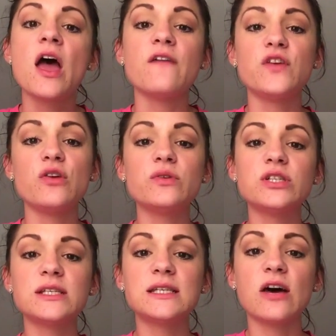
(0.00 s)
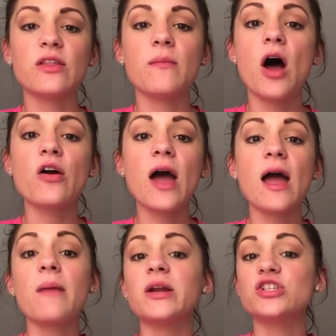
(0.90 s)
If you would just tell them, okay,
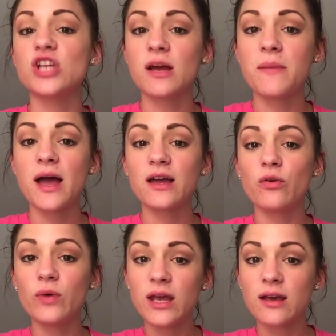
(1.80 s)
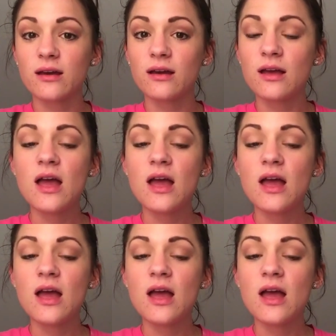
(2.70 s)
I'm going to check back in a week,